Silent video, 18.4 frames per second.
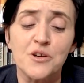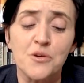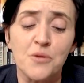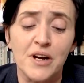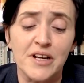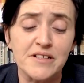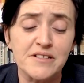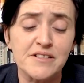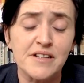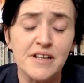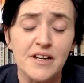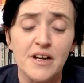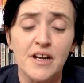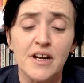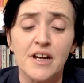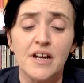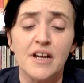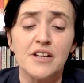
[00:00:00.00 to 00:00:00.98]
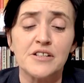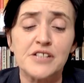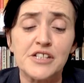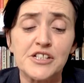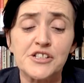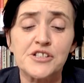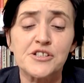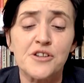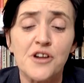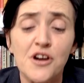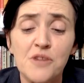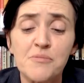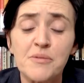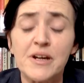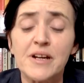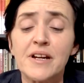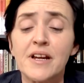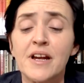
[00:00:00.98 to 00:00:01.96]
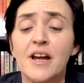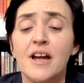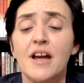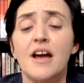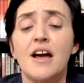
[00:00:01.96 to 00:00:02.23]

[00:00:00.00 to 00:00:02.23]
quite disturbing.